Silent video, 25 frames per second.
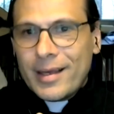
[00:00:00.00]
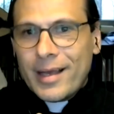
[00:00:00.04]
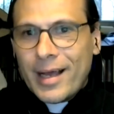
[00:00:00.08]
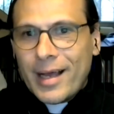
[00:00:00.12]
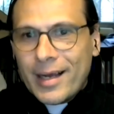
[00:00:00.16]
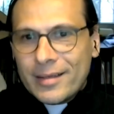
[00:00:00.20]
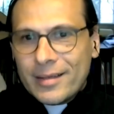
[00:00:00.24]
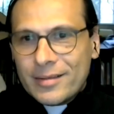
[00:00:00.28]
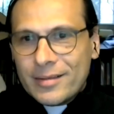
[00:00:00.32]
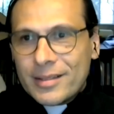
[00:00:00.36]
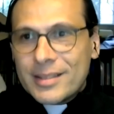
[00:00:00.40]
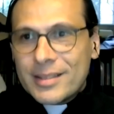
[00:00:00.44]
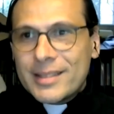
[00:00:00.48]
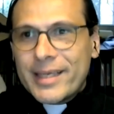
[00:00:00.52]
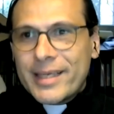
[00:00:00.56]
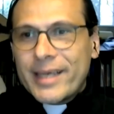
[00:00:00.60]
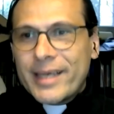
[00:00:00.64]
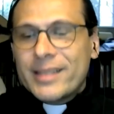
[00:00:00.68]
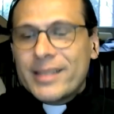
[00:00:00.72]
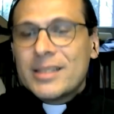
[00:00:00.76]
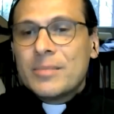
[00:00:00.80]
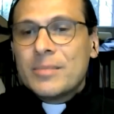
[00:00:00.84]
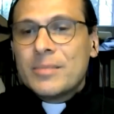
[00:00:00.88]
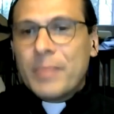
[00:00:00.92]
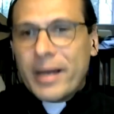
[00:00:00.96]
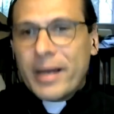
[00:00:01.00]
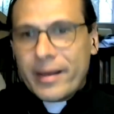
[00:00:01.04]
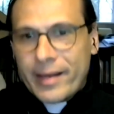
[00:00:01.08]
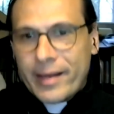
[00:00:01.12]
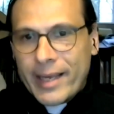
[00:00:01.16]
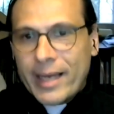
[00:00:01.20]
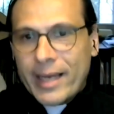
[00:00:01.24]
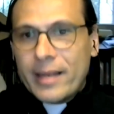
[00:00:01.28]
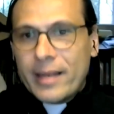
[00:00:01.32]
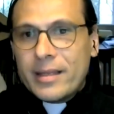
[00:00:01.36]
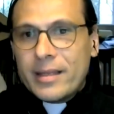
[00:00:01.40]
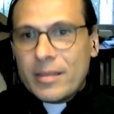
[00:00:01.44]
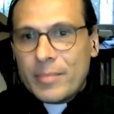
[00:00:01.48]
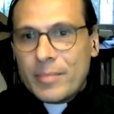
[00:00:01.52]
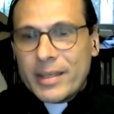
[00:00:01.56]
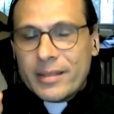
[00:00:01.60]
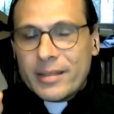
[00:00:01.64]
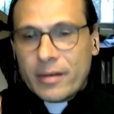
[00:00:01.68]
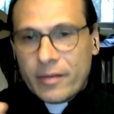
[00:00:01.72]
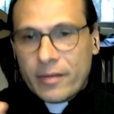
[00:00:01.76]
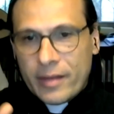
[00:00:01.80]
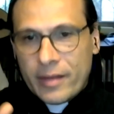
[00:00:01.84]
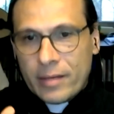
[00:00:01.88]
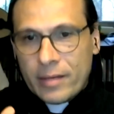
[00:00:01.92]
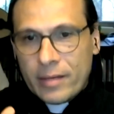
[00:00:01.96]
understands my reality
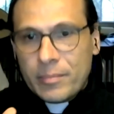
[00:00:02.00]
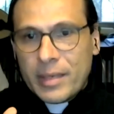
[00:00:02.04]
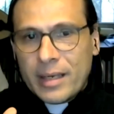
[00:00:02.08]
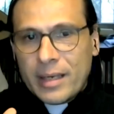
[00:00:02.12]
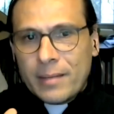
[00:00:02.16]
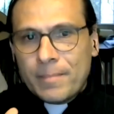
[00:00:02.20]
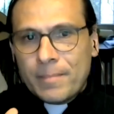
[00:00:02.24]
better than me.